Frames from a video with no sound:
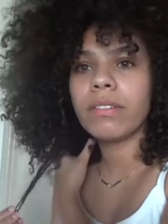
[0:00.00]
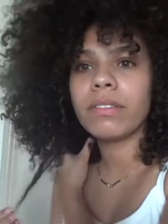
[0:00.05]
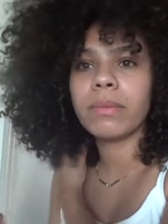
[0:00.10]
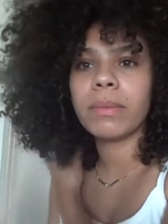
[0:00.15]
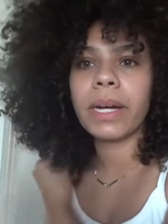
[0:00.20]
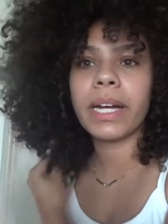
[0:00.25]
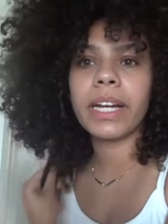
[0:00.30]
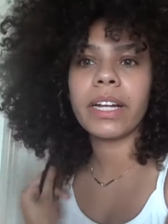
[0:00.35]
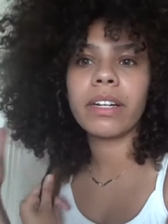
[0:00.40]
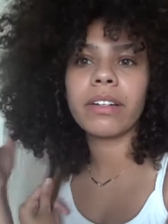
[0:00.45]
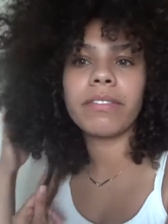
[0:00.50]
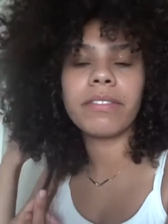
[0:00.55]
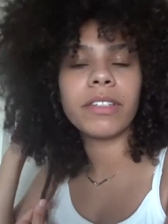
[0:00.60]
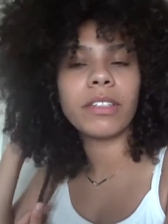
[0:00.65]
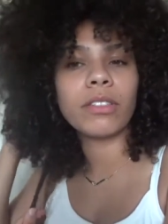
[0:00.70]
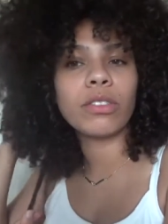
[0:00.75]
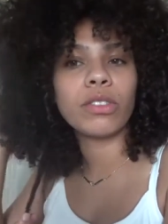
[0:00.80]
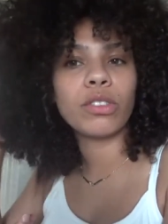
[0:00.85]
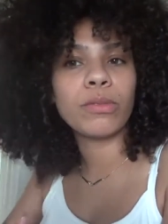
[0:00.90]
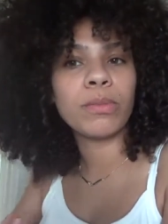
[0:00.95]
My hair
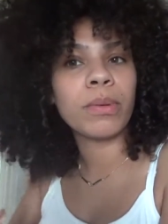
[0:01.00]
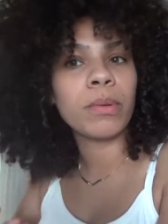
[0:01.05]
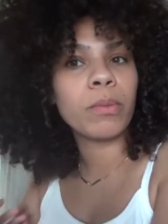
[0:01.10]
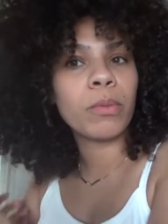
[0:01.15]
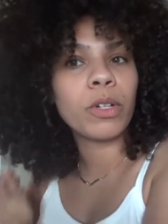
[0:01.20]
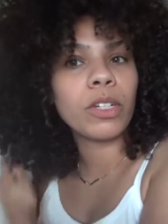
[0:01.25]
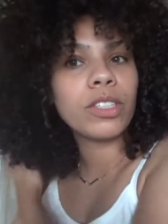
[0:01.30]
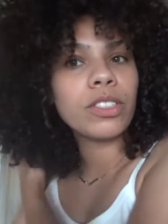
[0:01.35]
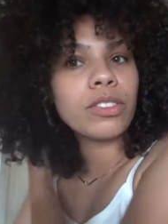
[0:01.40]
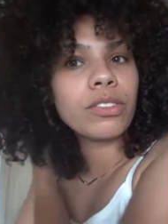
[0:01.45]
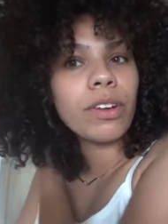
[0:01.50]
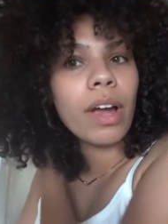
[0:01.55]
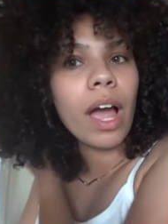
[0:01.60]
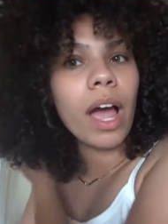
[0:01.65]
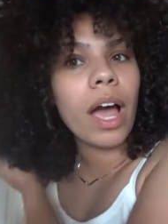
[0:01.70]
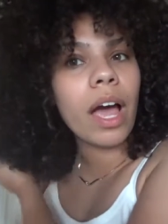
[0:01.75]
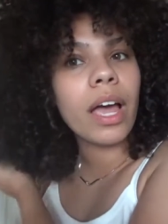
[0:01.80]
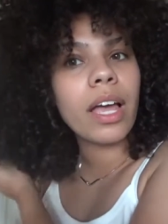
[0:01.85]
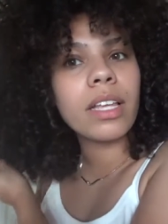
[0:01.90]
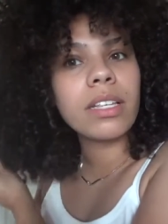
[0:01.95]
feels super
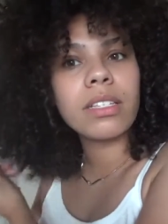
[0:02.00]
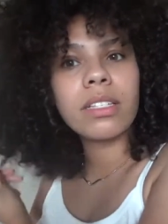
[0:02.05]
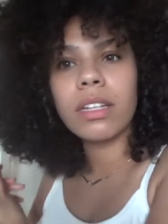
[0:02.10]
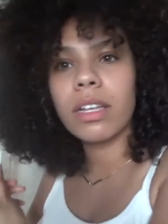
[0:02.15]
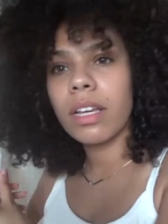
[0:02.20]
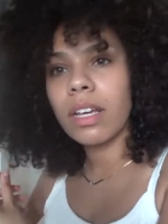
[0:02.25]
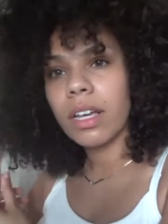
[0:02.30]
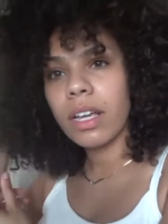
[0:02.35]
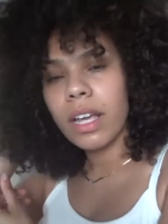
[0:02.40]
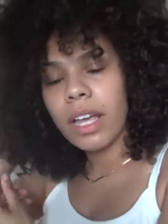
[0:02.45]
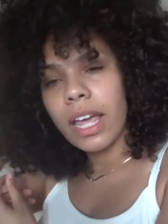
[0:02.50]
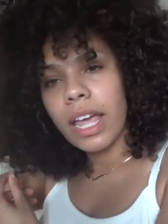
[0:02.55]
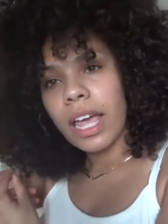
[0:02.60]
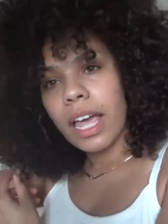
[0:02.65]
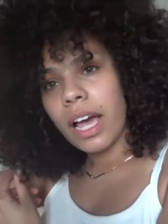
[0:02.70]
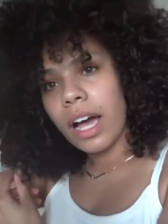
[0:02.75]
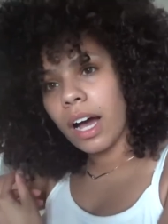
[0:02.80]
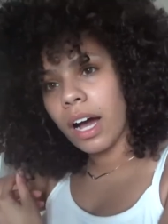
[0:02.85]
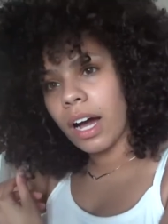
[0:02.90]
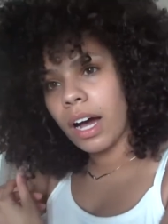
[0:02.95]
moisturized.
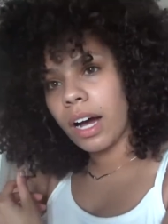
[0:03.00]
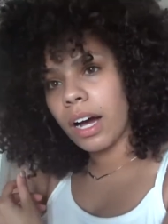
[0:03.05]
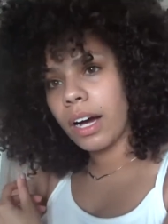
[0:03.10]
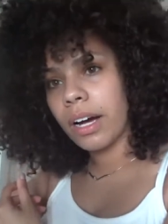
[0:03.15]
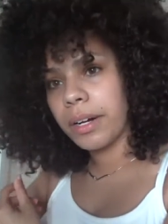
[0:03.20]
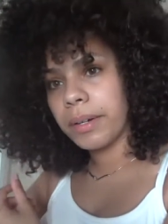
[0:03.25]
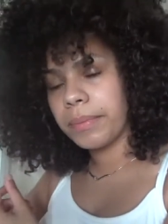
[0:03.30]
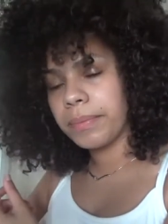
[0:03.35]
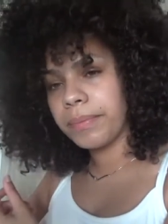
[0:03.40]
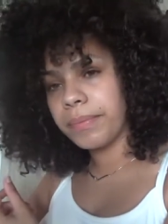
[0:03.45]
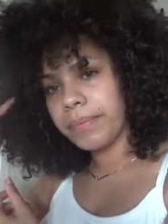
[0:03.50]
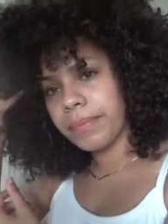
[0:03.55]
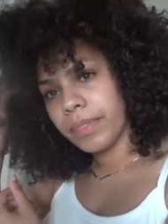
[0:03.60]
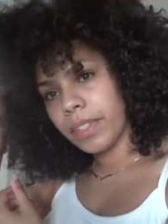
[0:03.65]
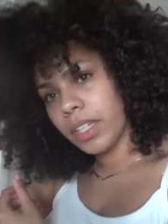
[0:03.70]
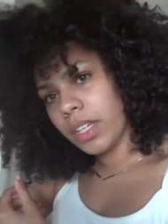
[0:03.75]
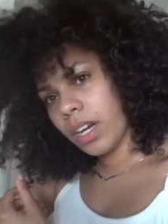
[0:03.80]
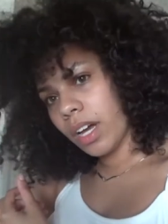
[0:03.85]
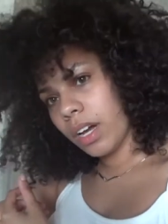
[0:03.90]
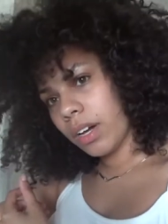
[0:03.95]
Um,
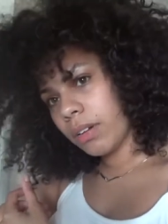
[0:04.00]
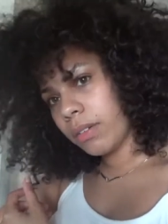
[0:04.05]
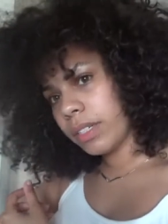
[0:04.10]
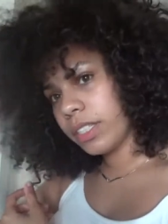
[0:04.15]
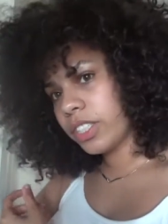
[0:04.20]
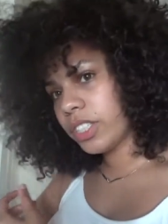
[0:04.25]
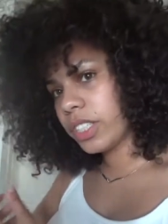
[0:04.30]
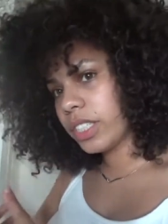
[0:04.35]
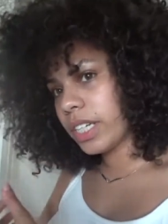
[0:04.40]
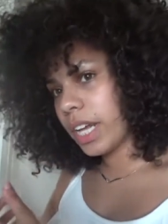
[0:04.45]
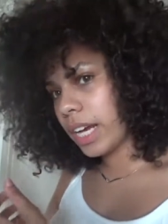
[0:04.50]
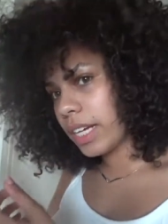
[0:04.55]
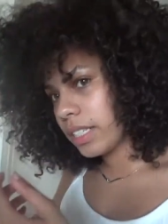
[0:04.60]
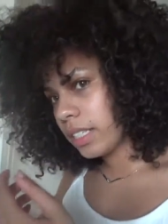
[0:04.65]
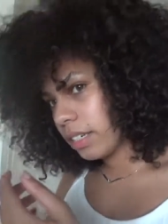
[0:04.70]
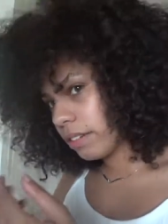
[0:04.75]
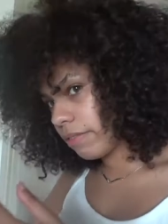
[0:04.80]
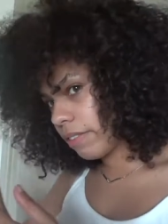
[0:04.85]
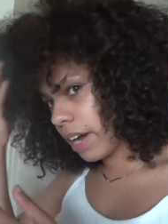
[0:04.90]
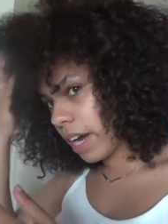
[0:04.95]
you know, it's just not as
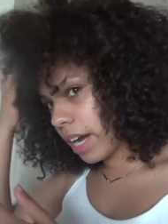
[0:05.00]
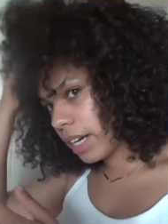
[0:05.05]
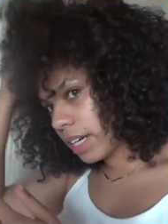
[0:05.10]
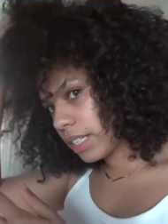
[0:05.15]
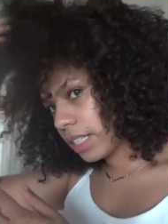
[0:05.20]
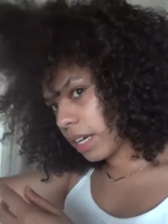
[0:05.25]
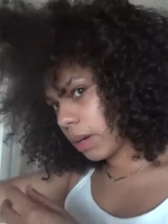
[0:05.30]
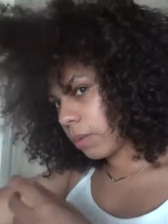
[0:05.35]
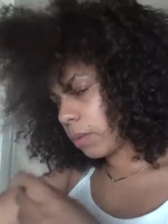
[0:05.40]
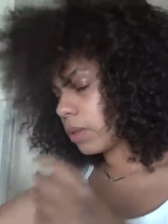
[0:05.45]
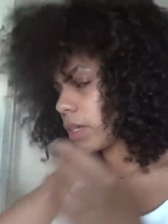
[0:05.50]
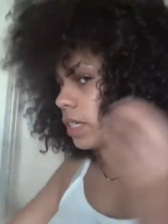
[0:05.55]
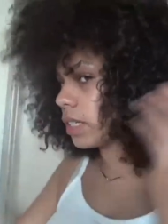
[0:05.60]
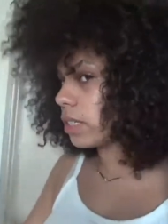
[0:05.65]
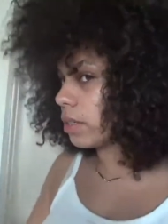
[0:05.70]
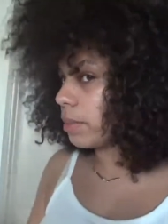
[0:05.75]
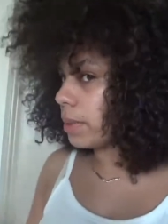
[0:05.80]
defined as I want it to